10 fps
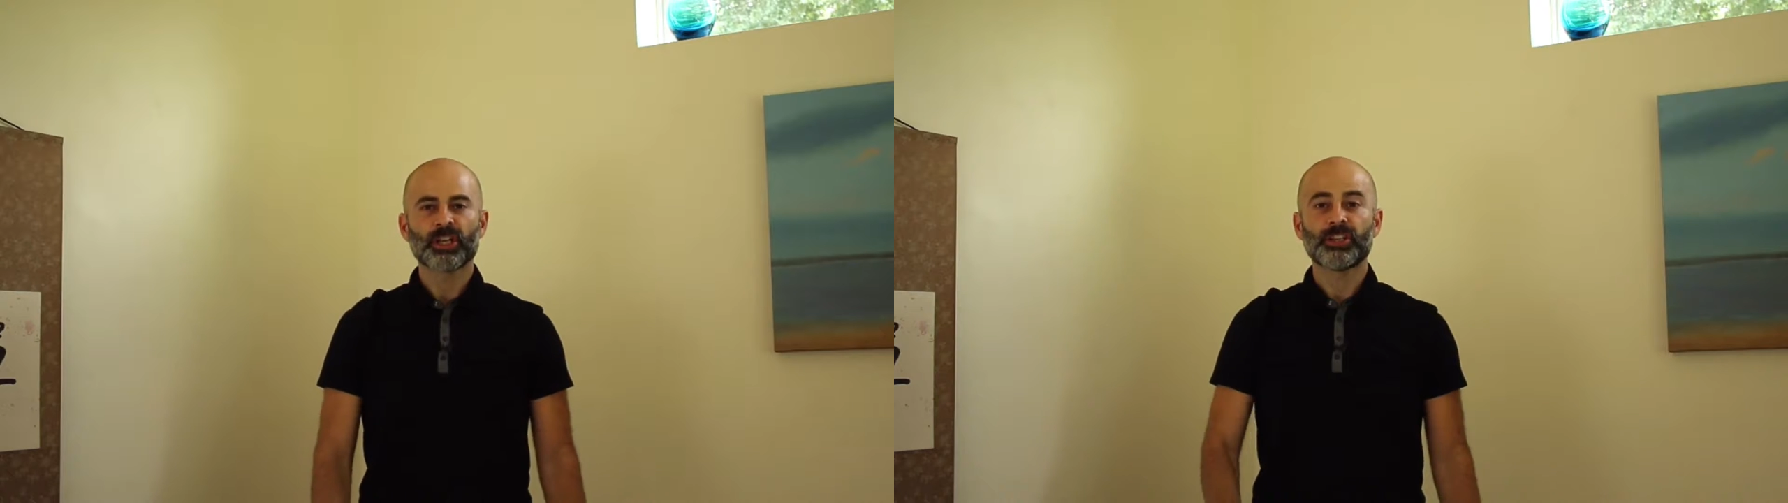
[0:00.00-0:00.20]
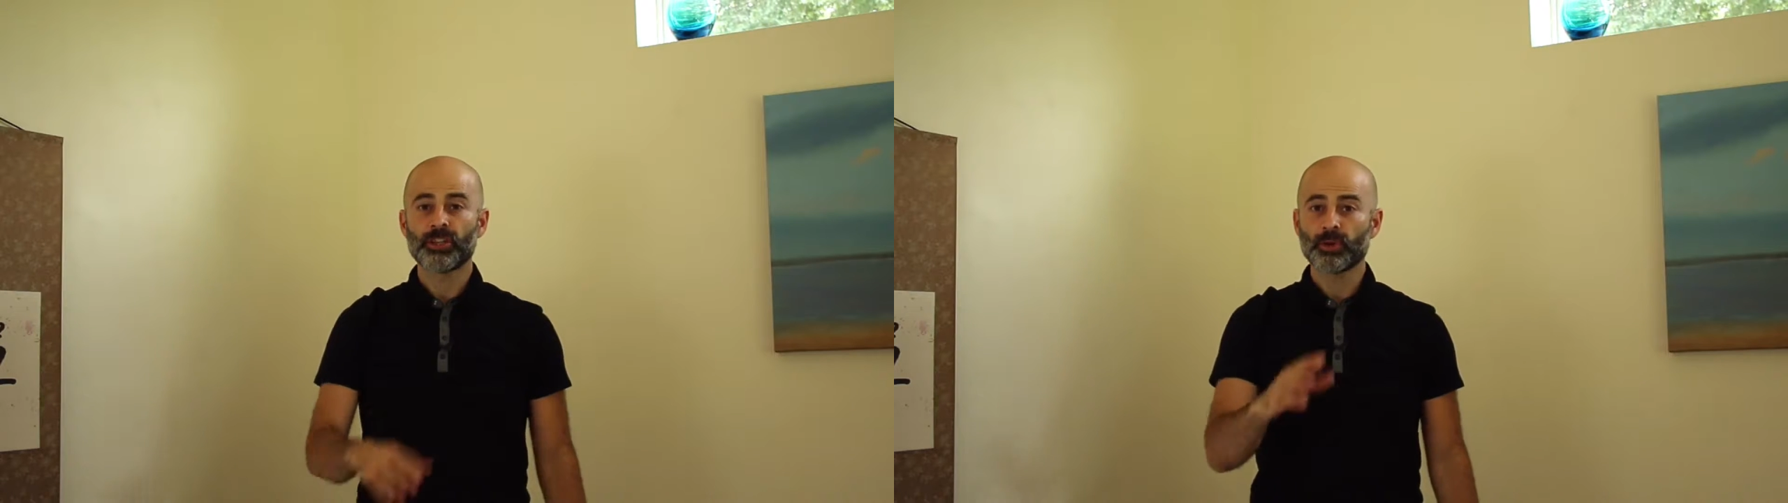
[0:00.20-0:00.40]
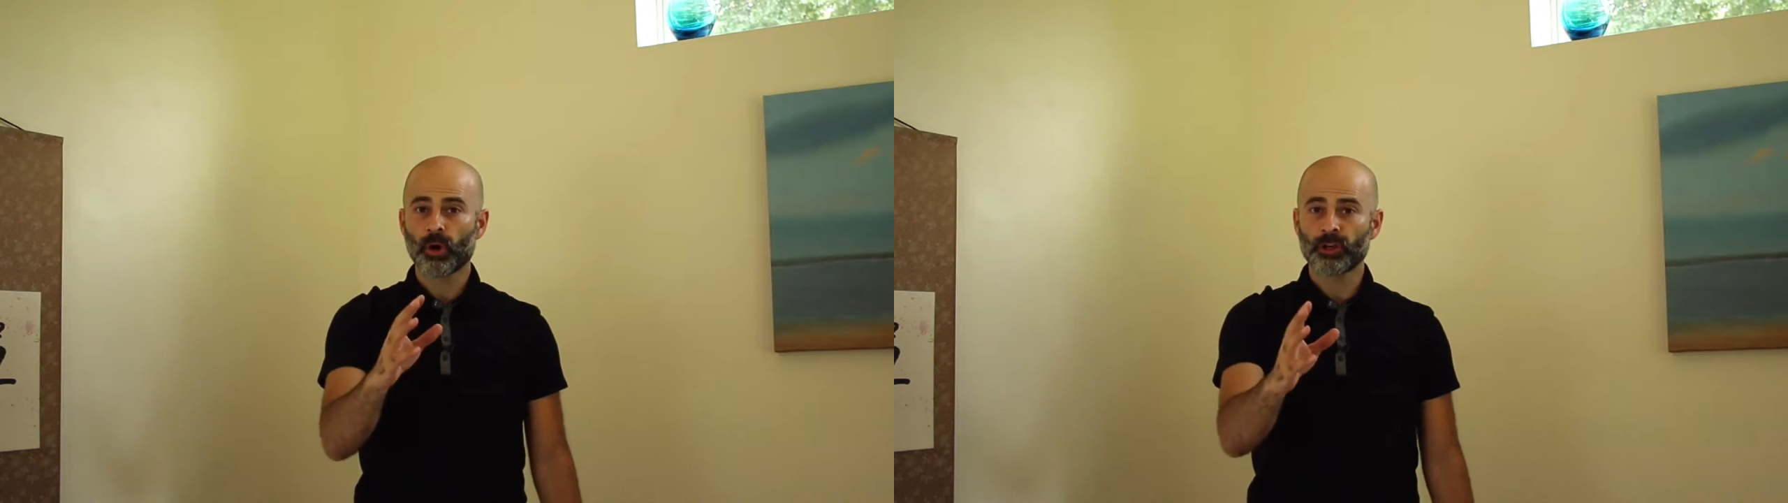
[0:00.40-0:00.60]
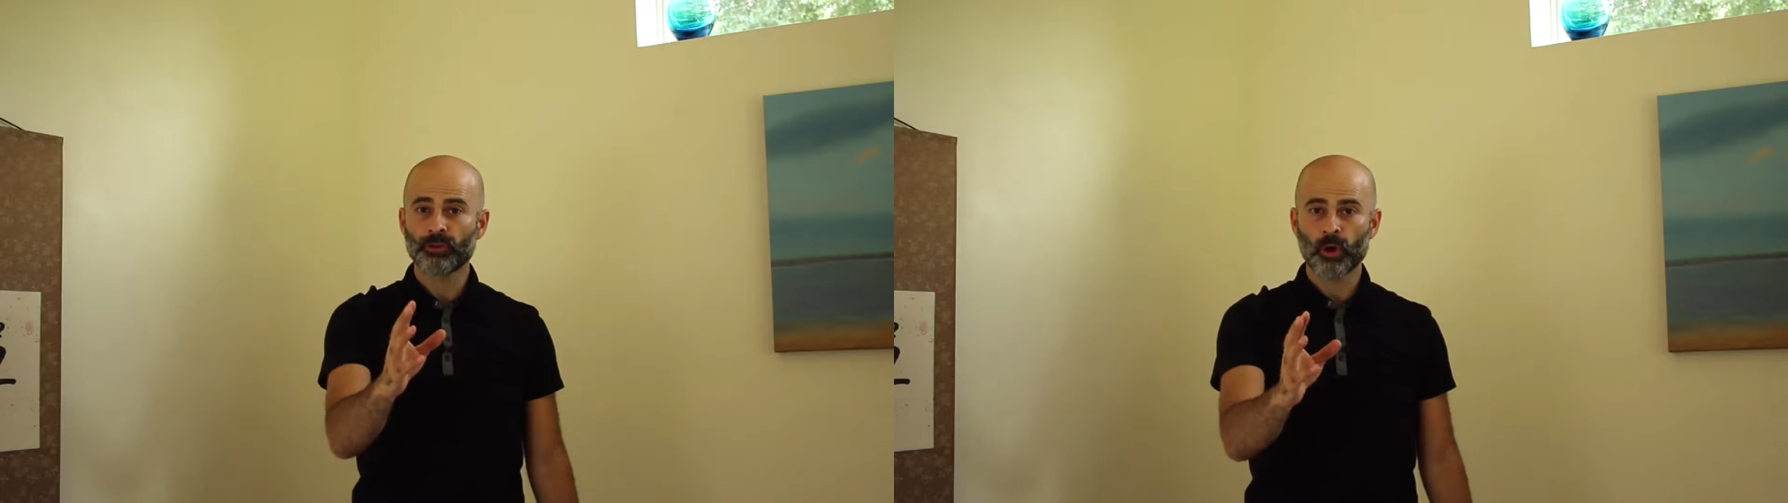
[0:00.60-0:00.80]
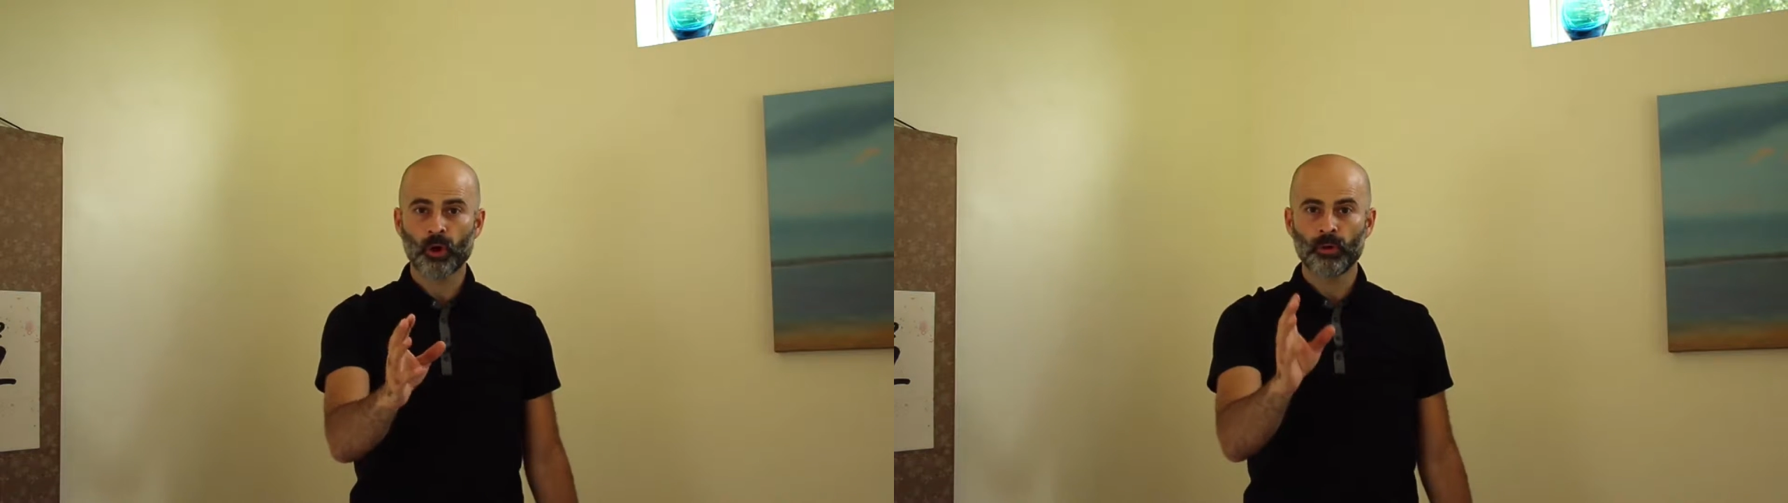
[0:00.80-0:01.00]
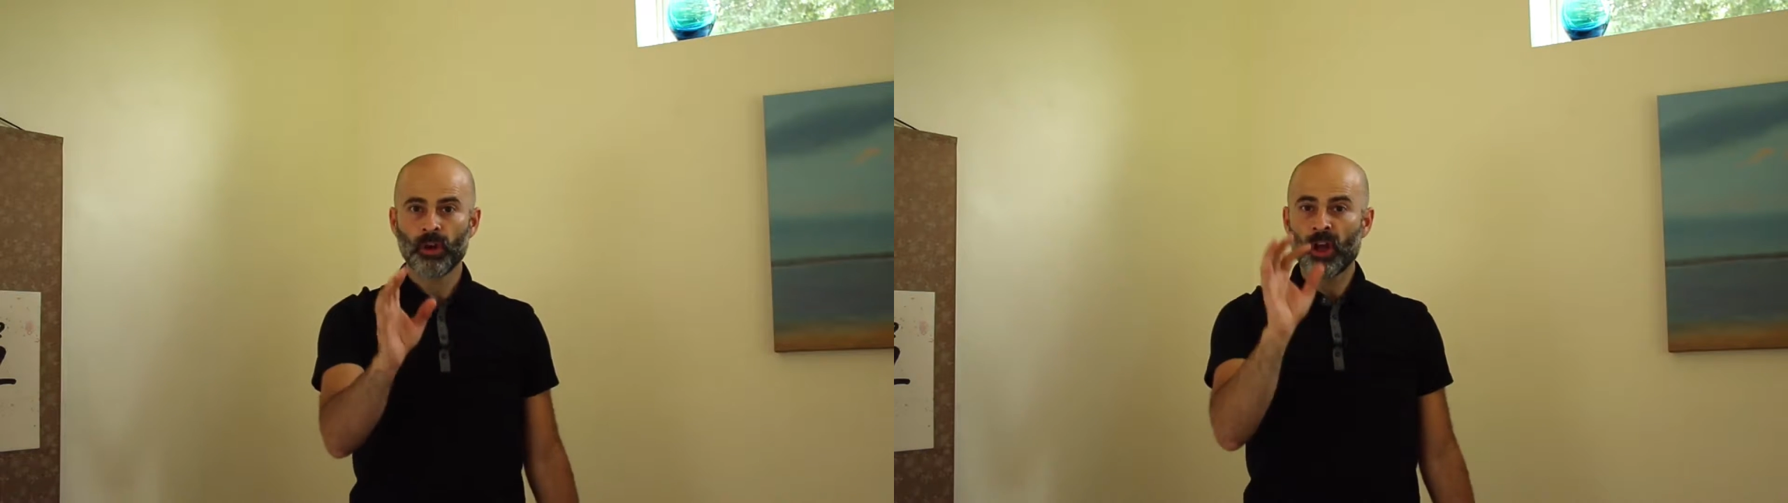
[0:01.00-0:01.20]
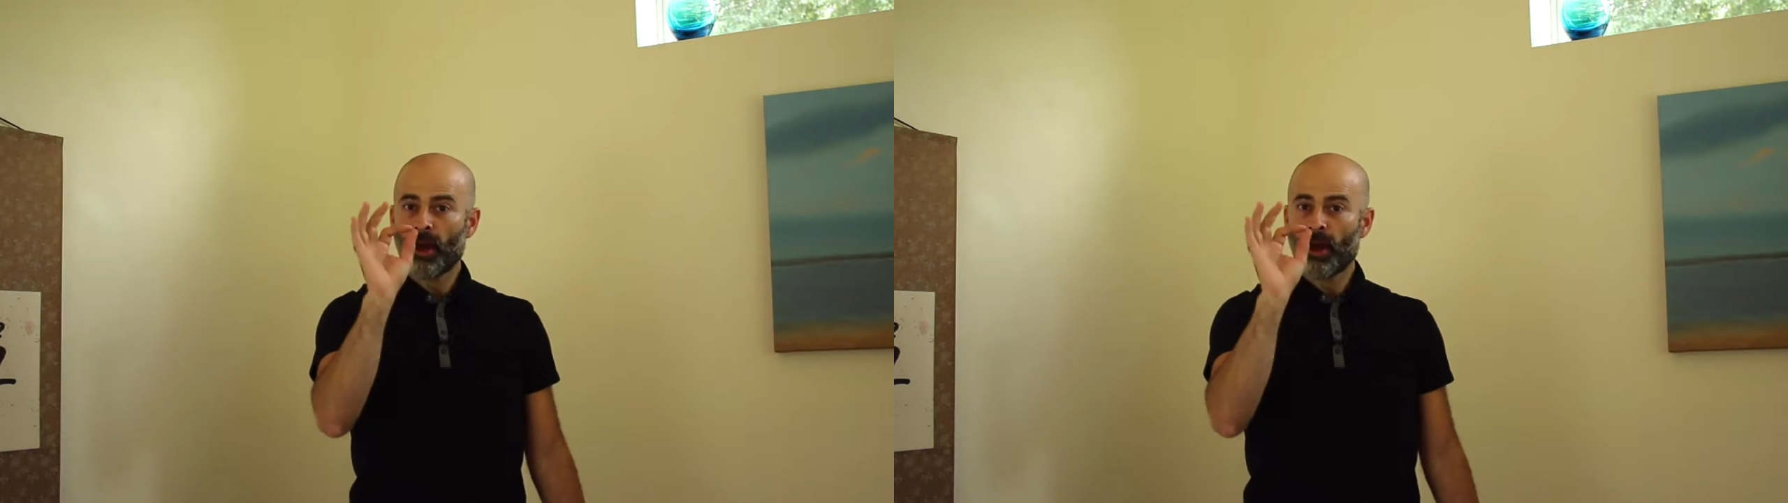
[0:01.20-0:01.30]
Continue on your own.